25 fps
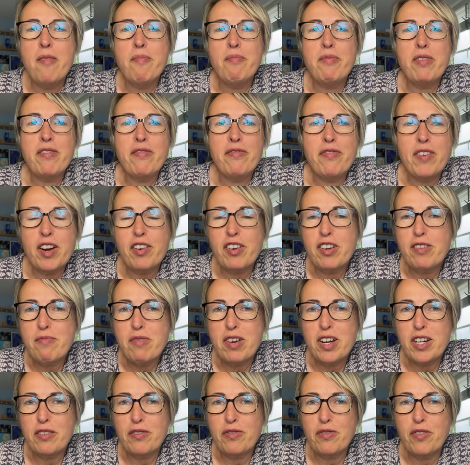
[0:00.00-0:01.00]
be very
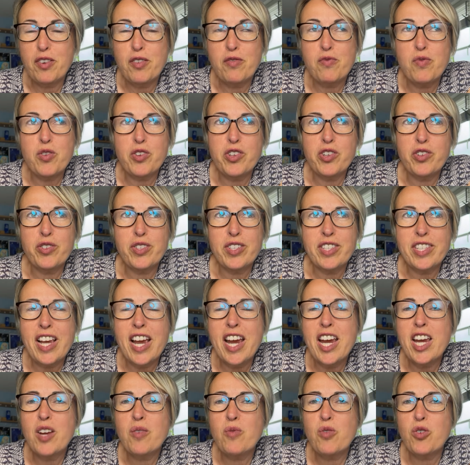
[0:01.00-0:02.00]
mindful of what you're
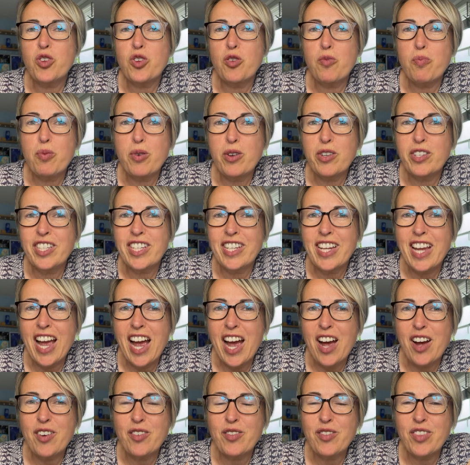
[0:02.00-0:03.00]
saying what you're putting
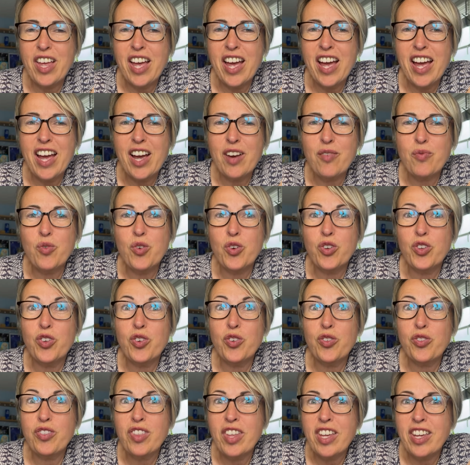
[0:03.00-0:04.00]
out there what
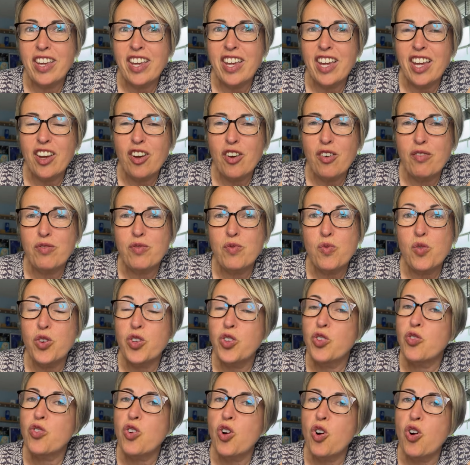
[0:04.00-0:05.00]
you're thinking of and what
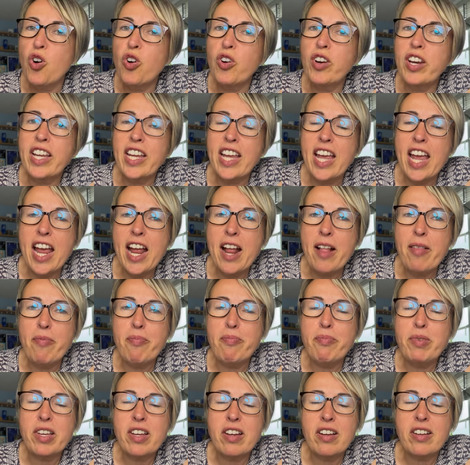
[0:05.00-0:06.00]
you're calling in
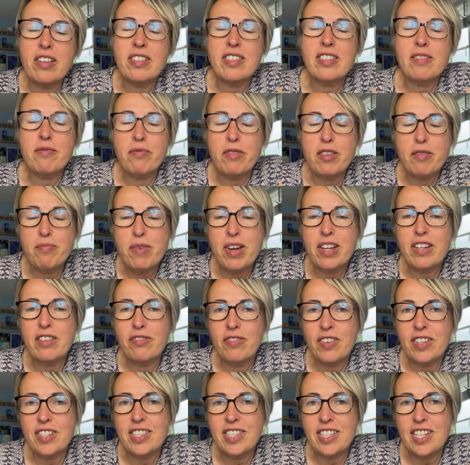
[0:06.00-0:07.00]
because the
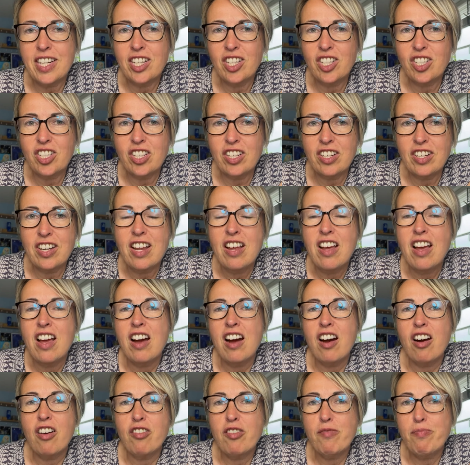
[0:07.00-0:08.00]
manifestation
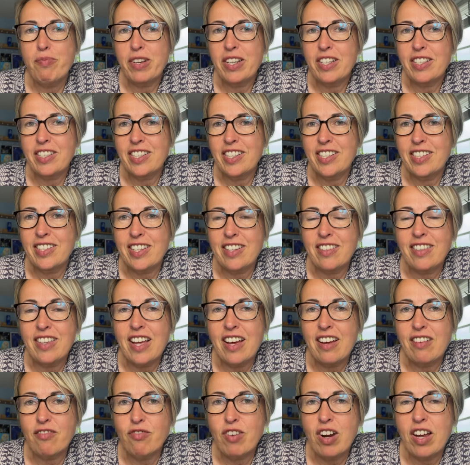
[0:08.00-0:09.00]
our abilities in
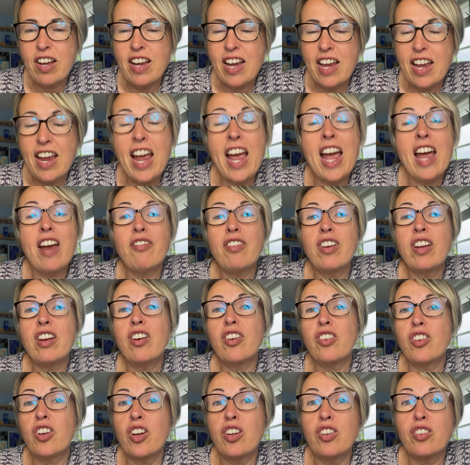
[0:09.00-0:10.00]
that area
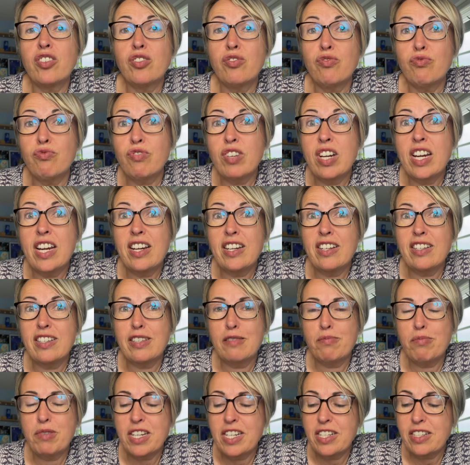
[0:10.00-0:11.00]
are going to really
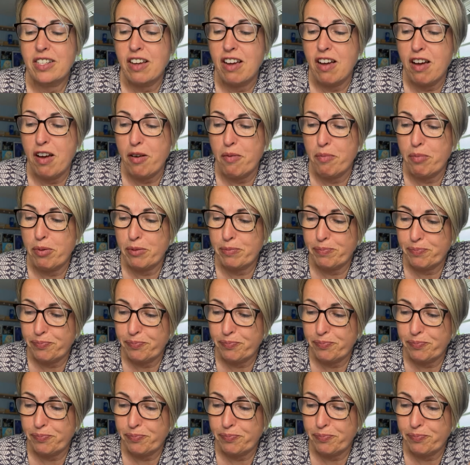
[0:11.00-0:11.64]
speed up